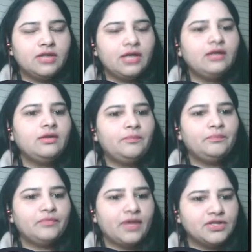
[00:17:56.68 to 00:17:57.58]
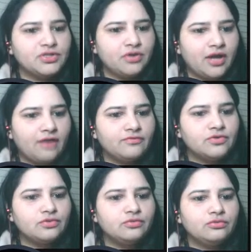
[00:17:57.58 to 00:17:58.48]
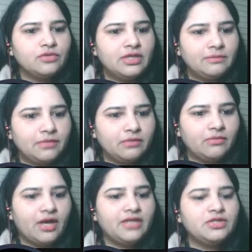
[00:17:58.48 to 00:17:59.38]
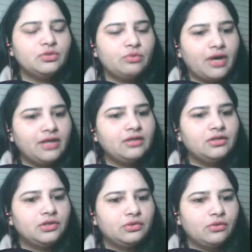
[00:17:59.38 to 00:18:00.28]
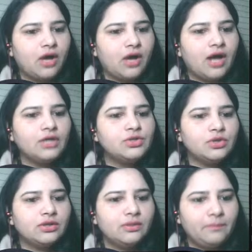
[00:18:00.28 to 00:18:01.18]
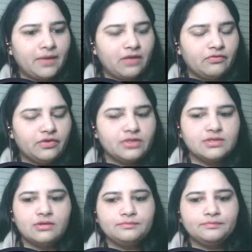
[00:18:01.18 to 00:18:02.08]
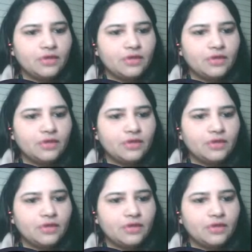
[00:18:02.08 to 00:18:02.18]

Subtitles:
thing that you have to keep in mind while you are doing the paraphrasing.